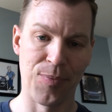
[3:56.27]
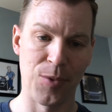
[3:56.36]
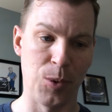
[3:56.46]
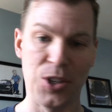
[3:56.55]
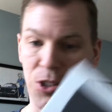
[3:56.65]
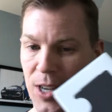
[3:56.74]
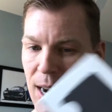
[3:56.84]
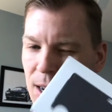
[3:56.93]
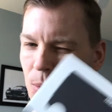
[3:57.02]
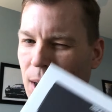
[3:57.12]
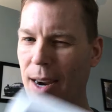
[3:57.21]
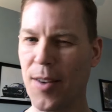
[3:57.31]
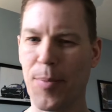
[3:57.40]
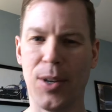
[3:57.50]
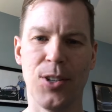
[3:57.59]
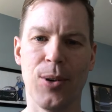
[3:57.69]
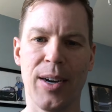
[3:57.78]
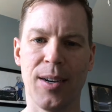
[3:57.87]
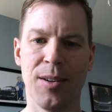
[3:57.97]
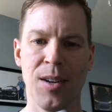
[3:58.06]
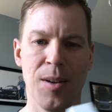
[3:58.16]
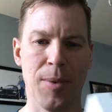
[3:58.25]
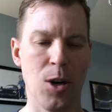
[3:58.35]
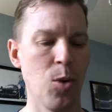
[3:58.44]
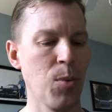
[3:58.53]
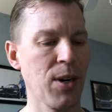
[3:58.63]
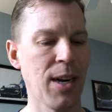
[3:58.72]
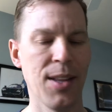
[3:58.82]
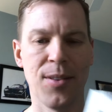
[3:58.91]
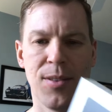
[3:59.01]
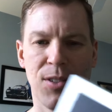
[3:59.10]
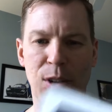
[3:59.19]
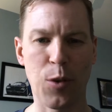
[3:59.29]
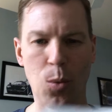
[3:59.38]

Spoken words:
which is kind of why I've been doing my homework on different